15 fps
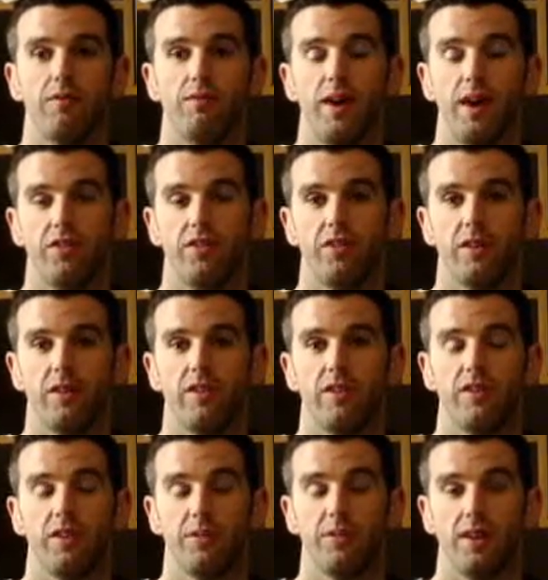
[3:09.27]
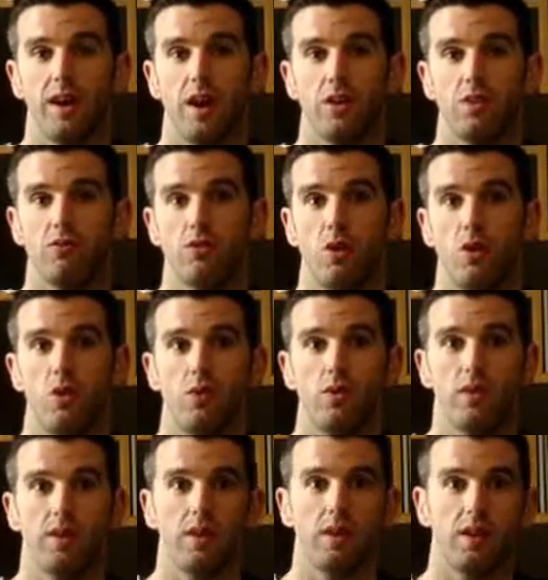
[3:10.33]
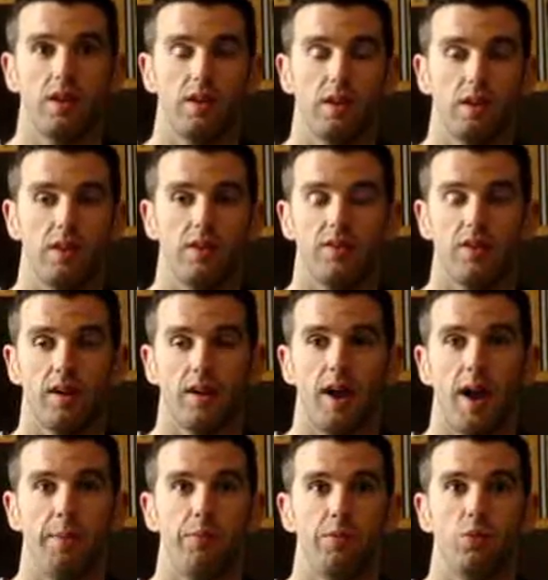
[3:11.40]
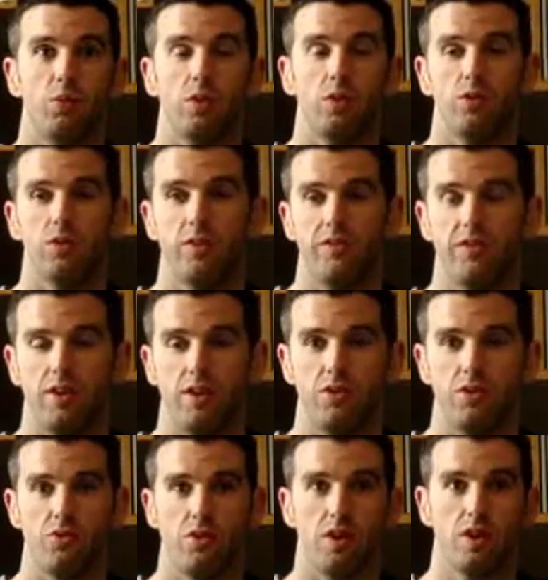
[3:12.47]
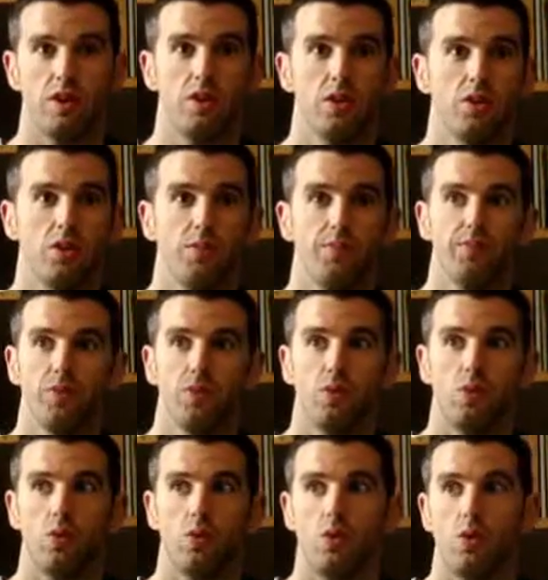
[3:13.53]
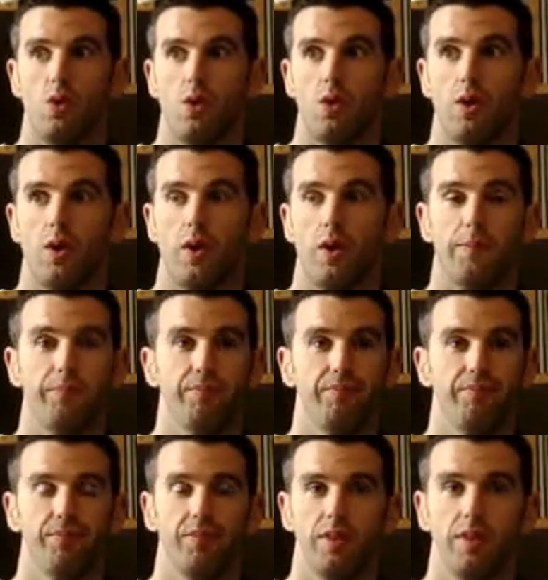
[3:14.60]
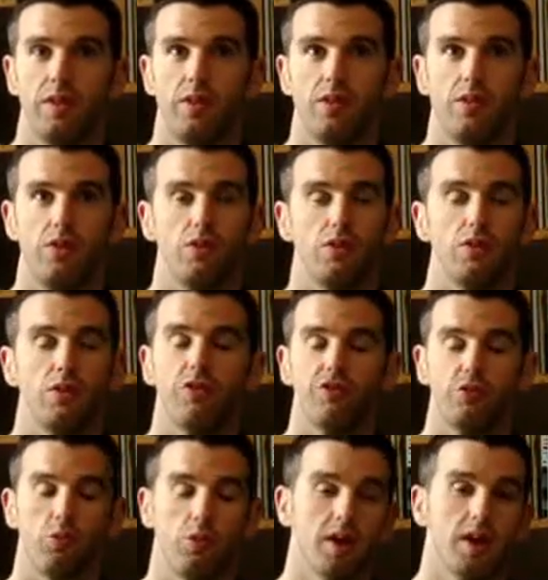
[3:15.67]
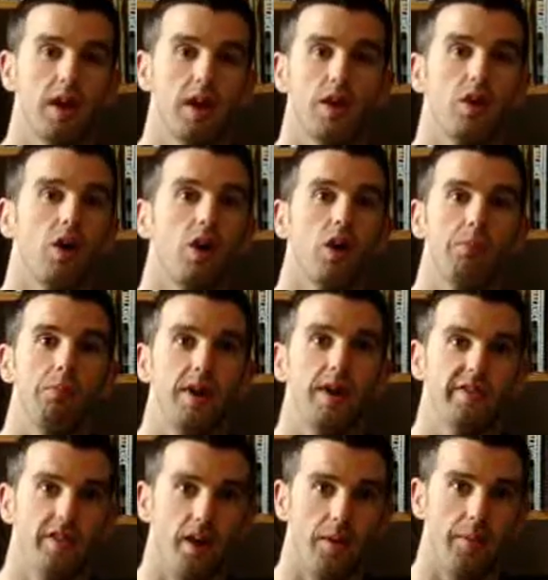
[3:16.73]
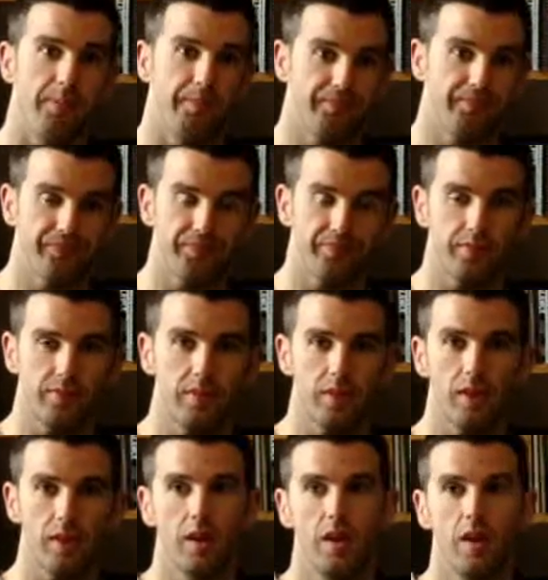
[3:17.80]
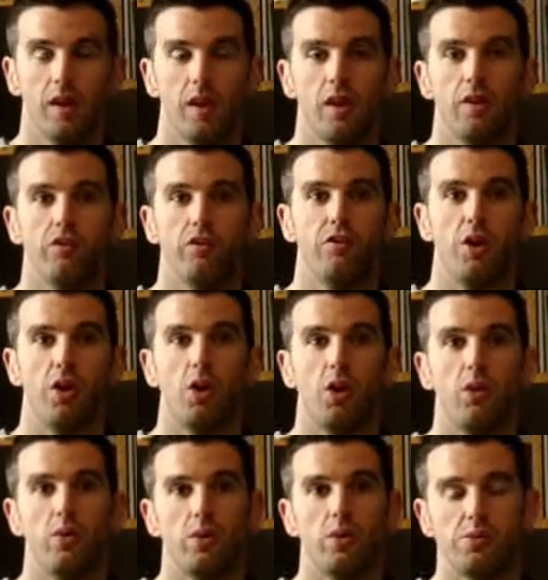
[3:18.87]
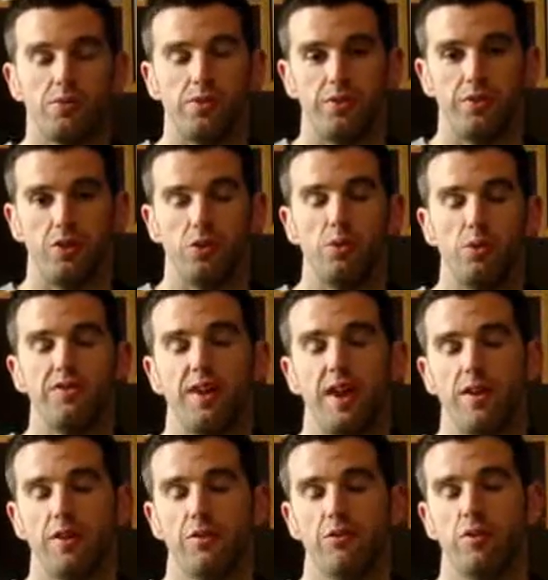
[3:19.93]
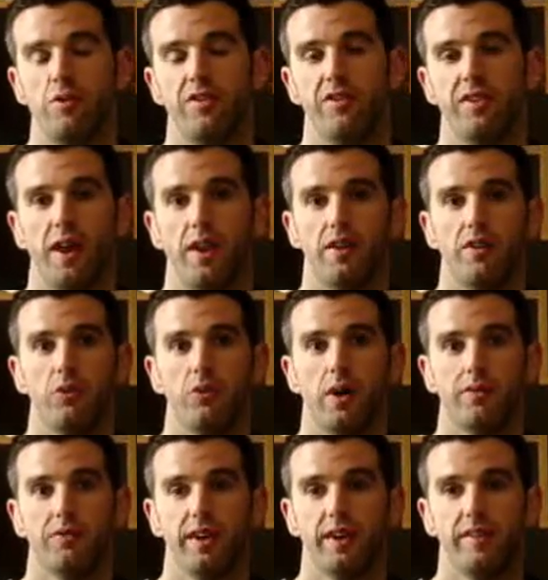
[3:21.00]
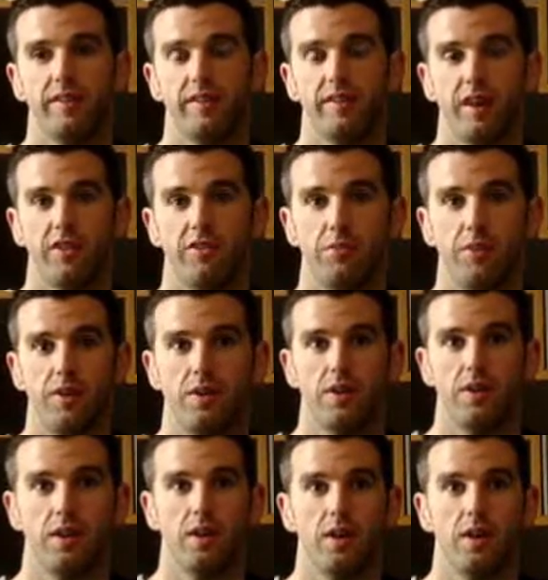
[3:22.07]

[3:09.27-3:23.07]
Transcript: eventually something down the road is going to happen, whether it's injury or your swing getting all messed up. So what we do is take you through this 10 to 12 test assessment,